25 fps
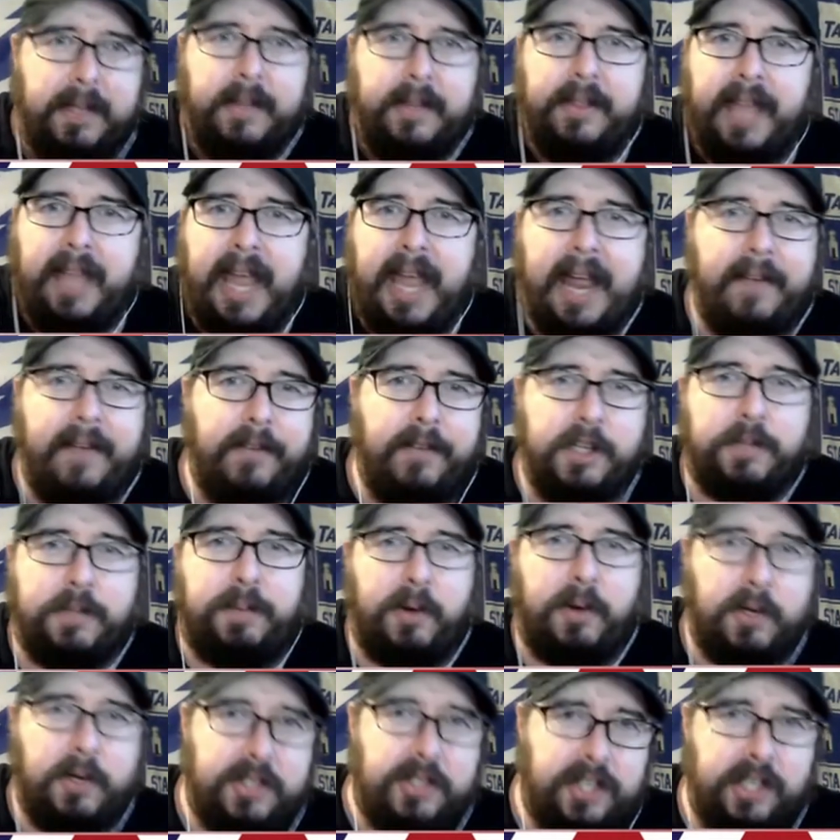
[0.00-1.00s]
The average
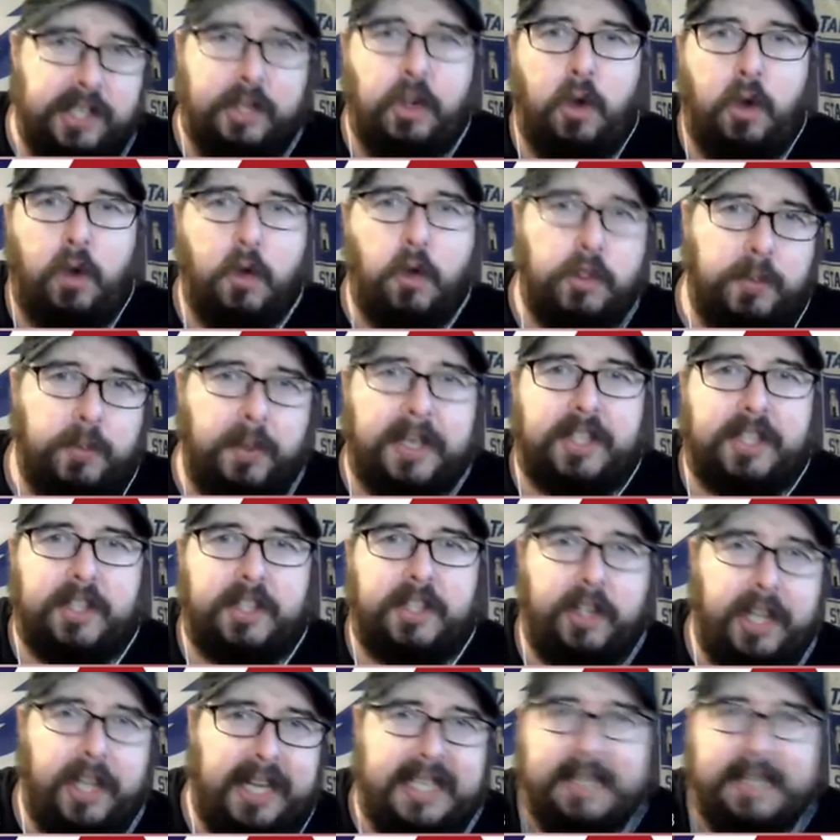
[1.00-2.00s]
person knows what
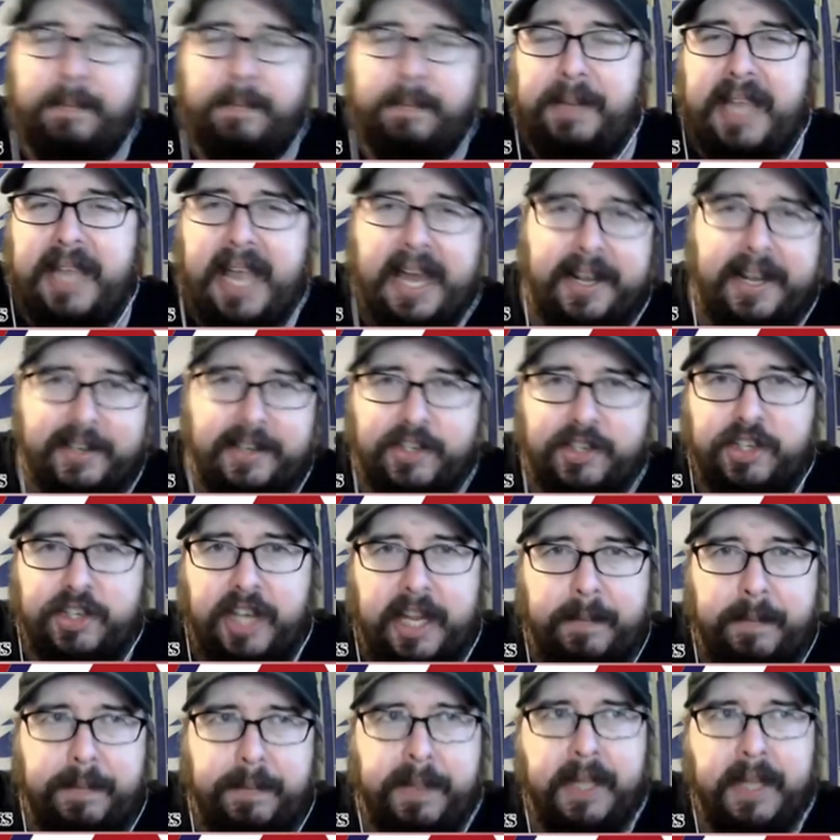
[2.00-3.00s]
it's like to be out of
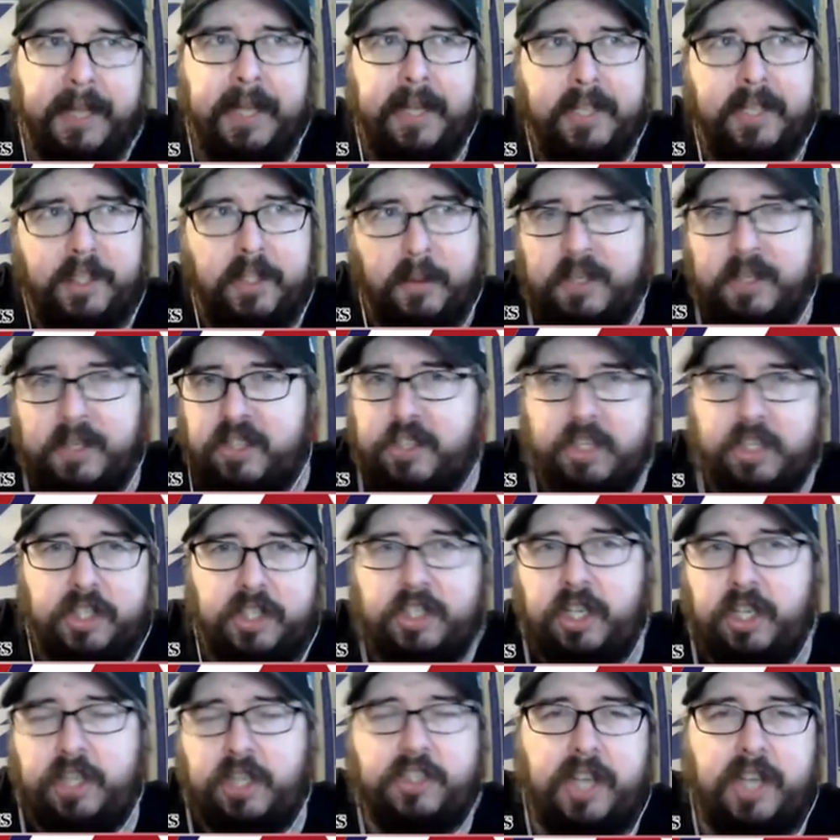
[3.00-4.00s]
shape, so it's
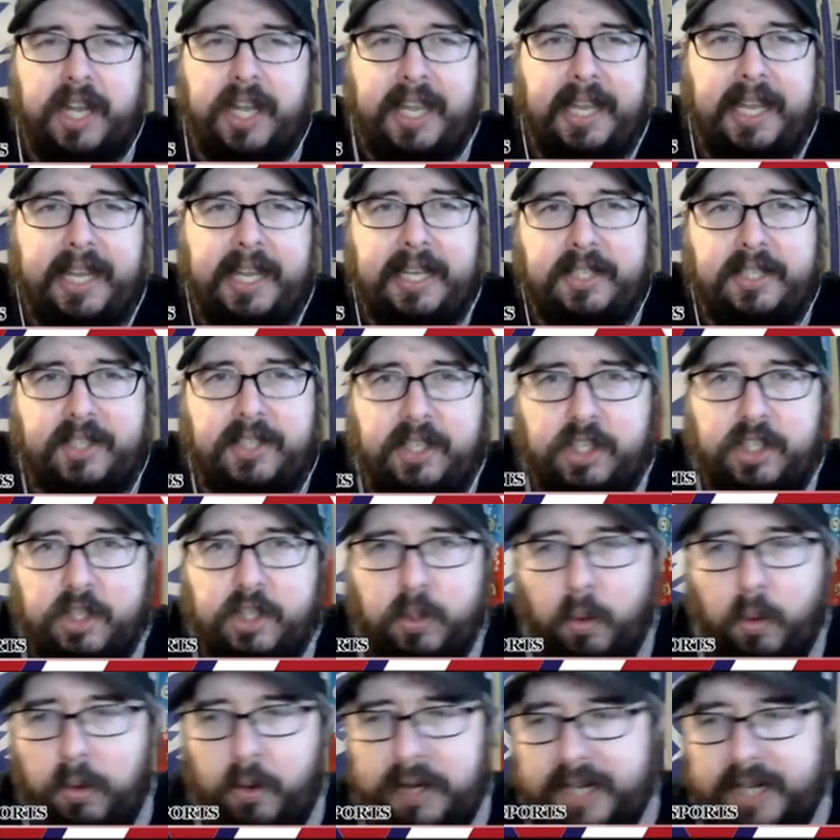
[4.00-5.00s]
just such an easy
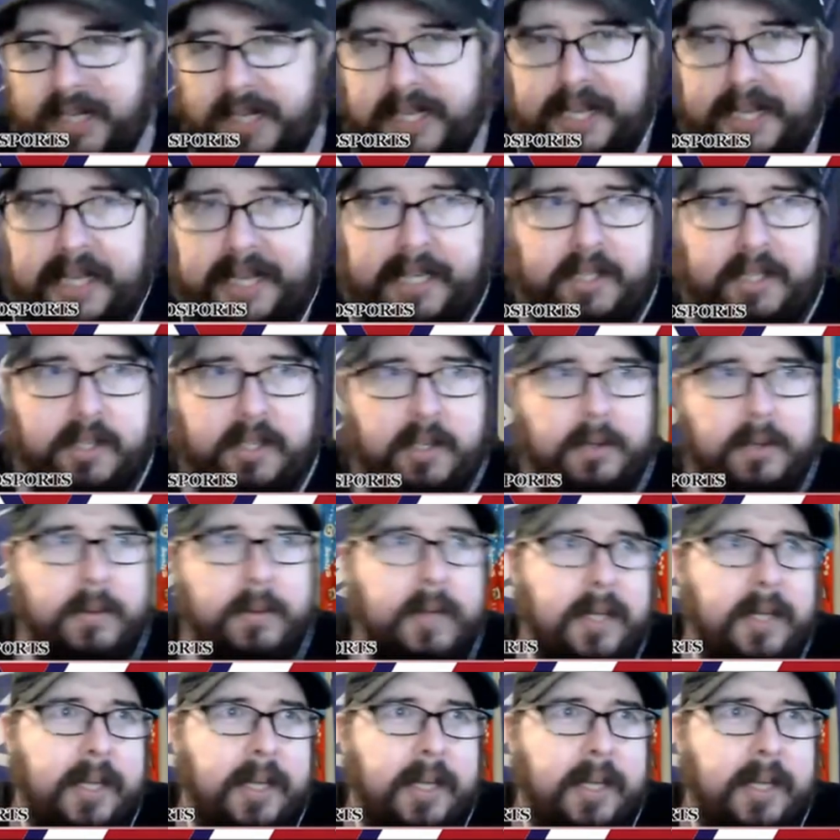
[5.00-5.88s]
story to connect to.